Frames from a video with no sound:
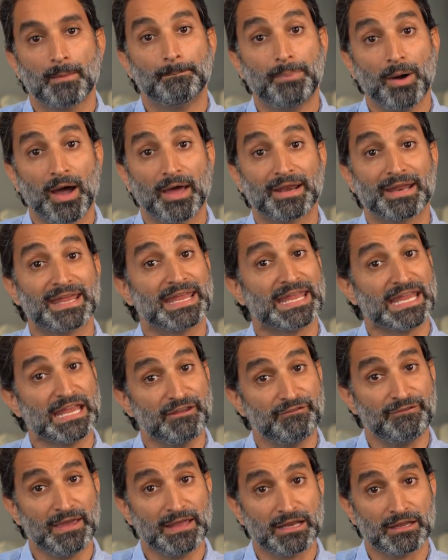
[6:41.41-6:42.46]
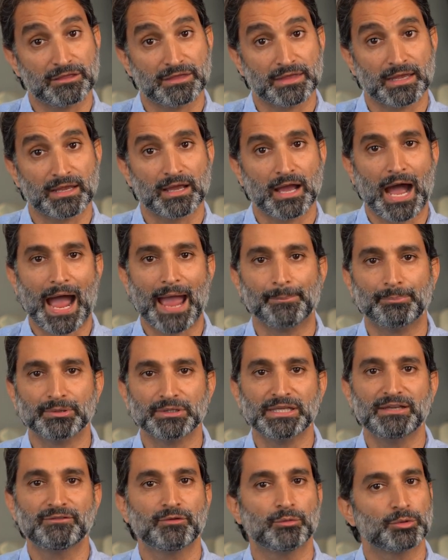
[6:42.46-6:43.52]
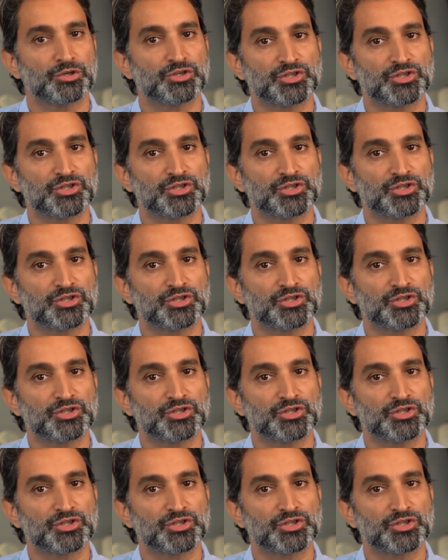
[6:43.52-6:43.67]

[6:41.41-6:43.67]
But if anything, I believe it will